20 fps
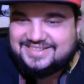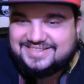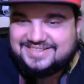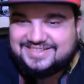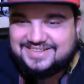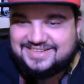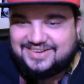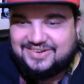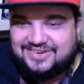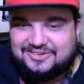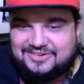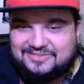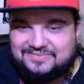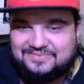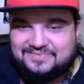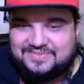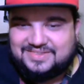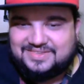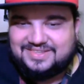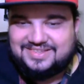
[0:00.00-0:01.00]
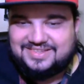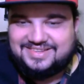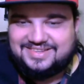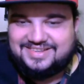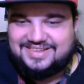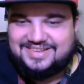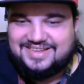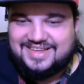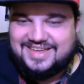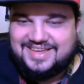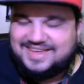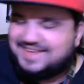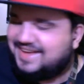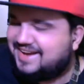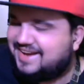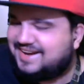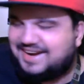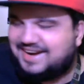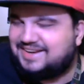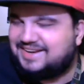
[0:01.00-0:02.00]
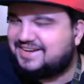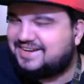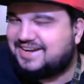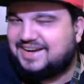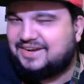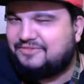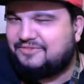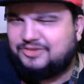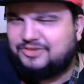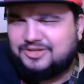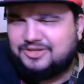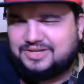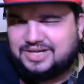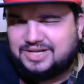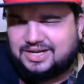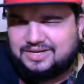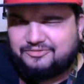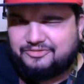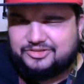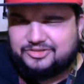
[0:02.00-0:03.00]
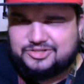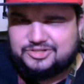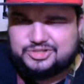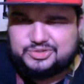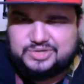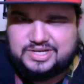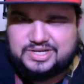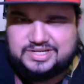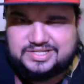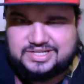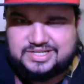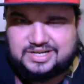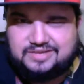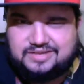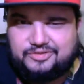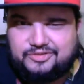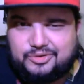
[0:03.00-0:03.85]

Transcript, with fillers: so yeah, kind of, kind of feel, kind of feel strange, kind of feel